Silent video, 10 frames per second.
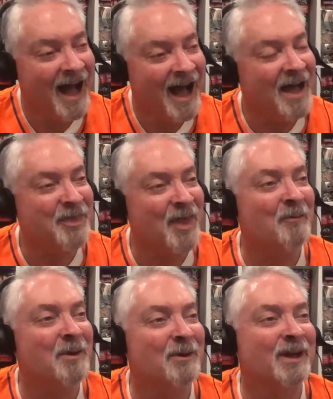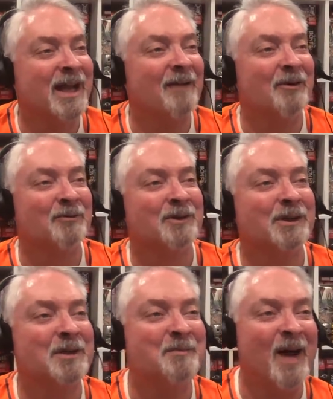I thought we were going to have a
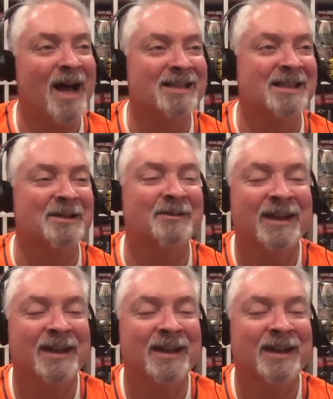really positive,